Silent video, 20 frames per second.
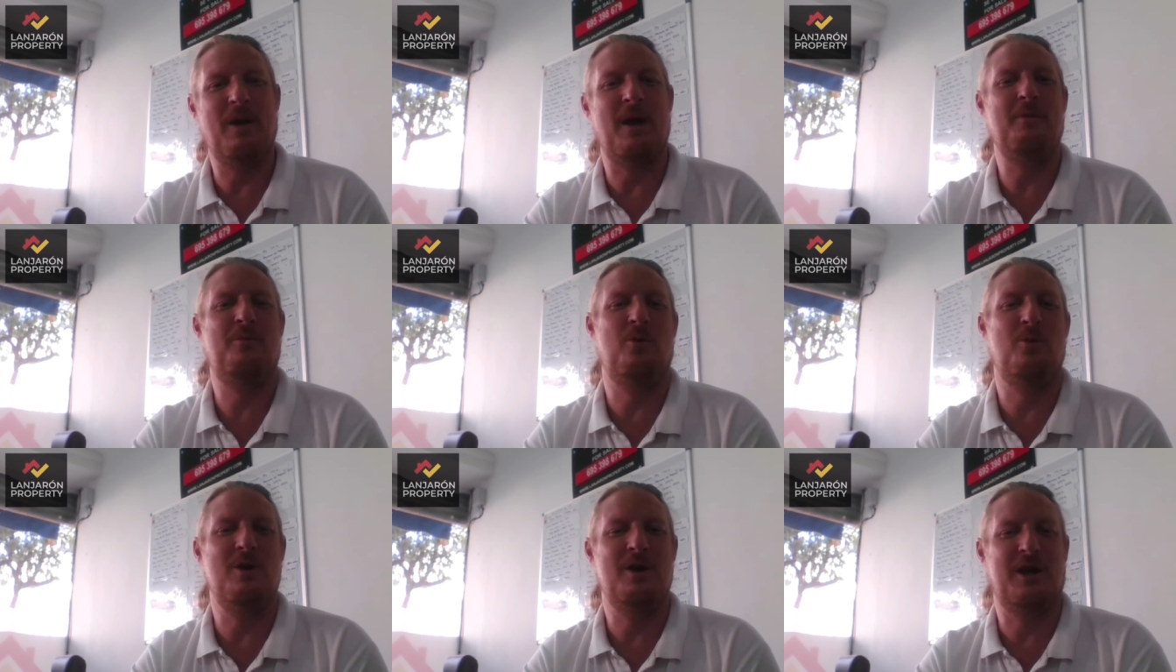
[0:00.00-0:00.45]

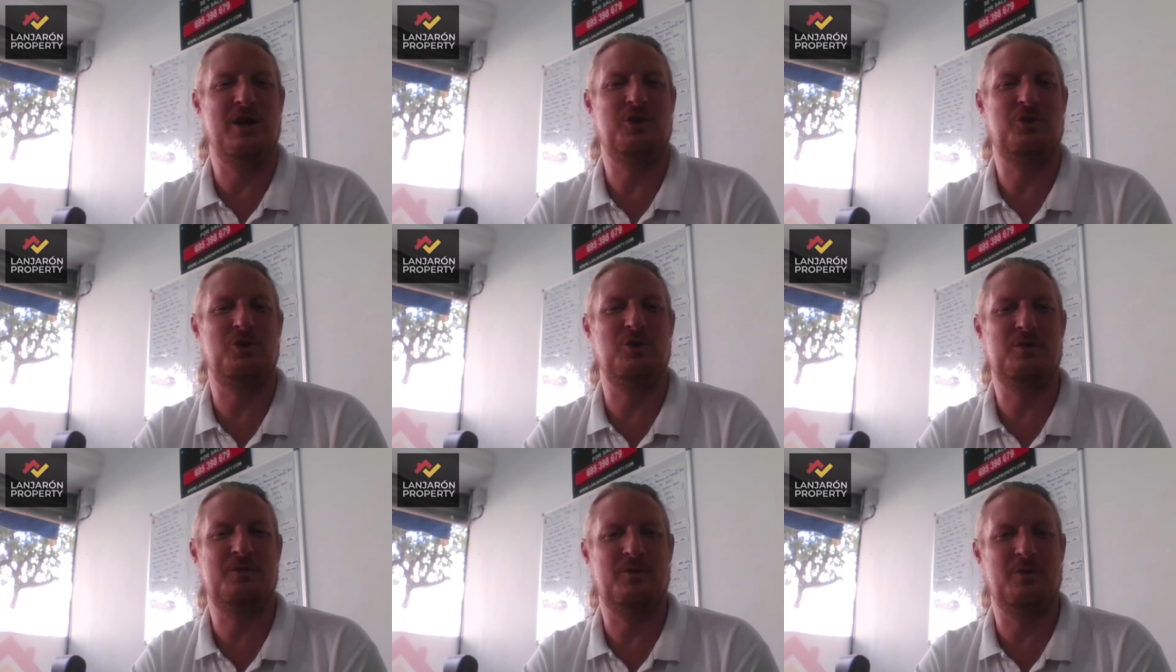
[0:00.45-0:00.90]
paperwork
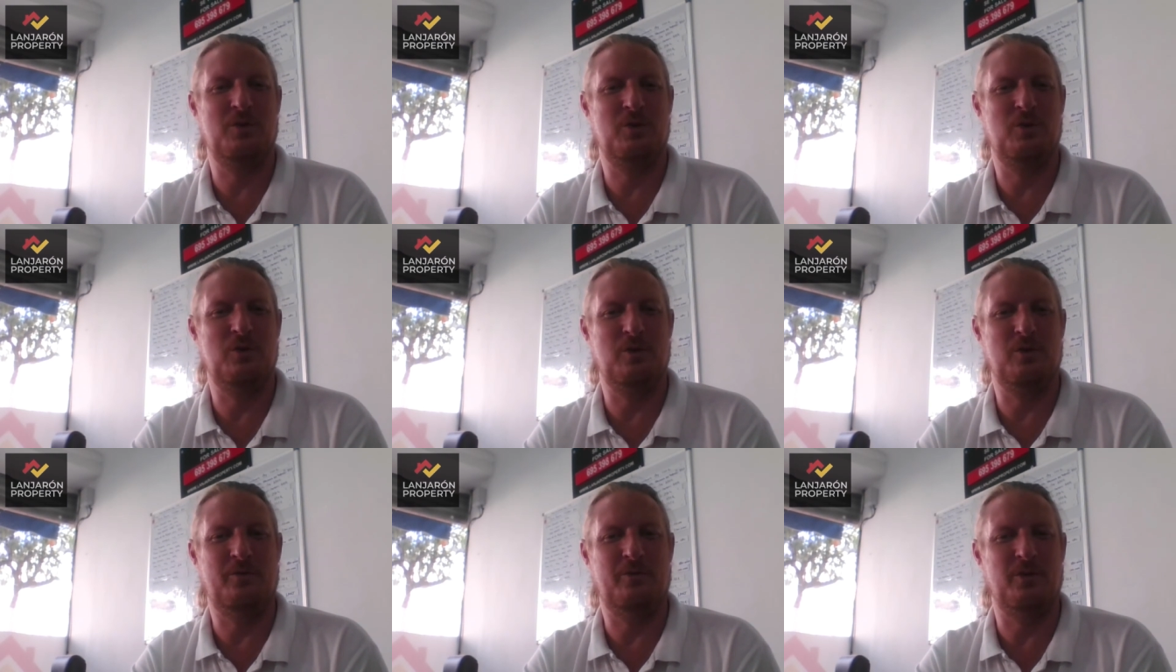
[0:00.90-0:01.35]
issues
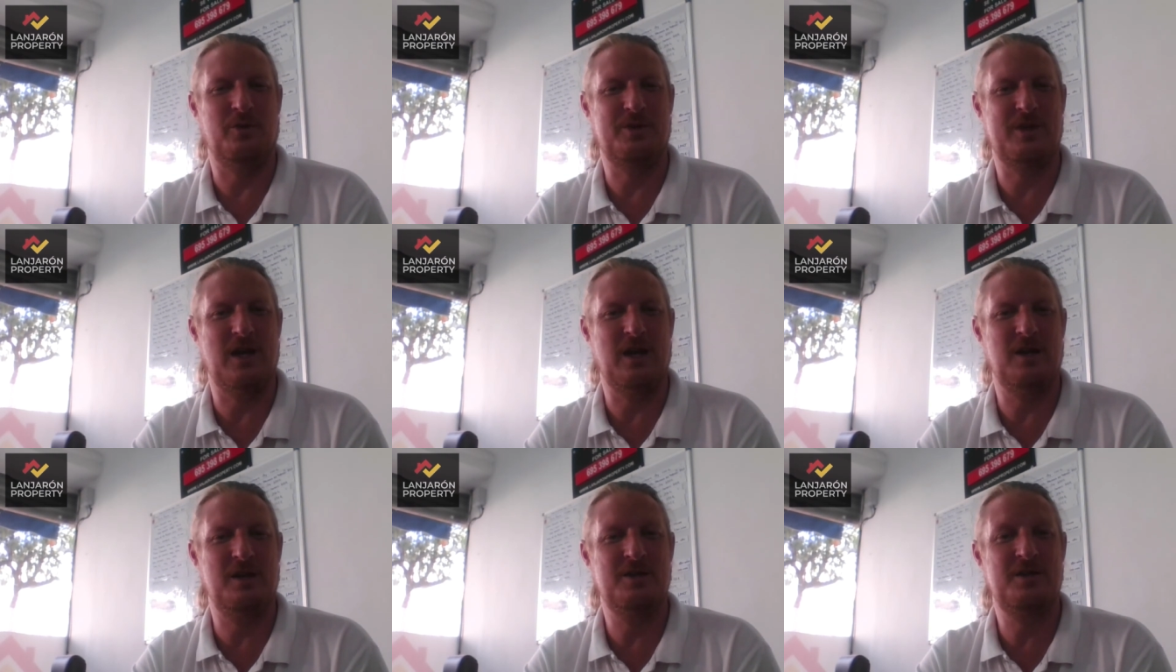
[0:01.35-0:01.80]
for
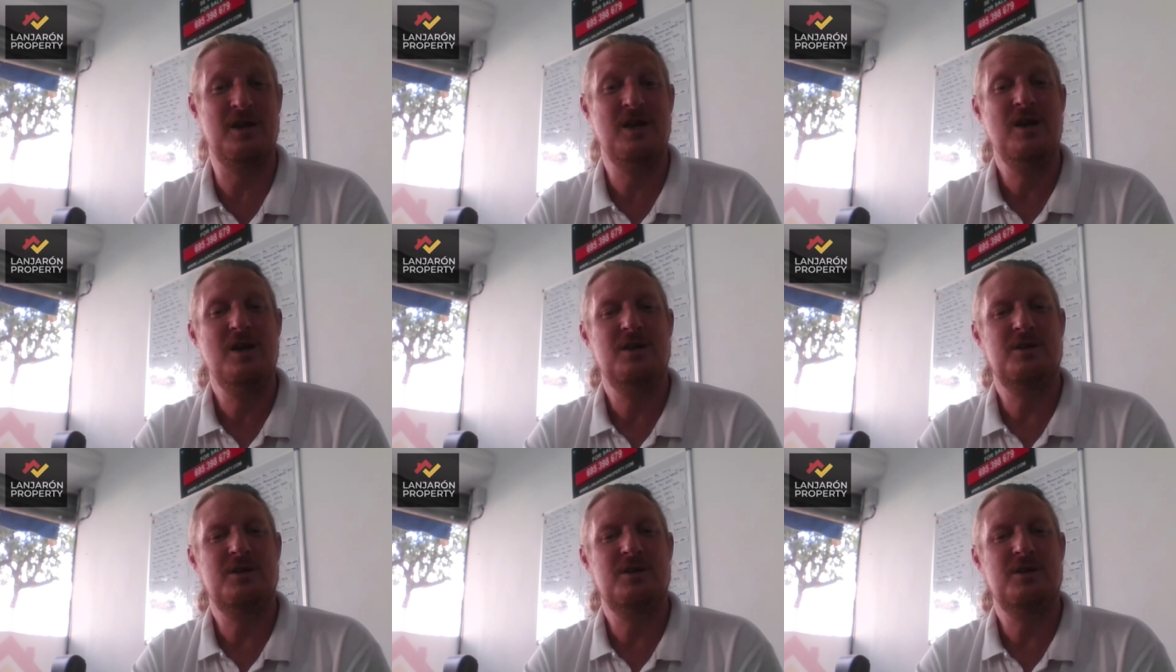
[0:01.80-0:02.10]
sellers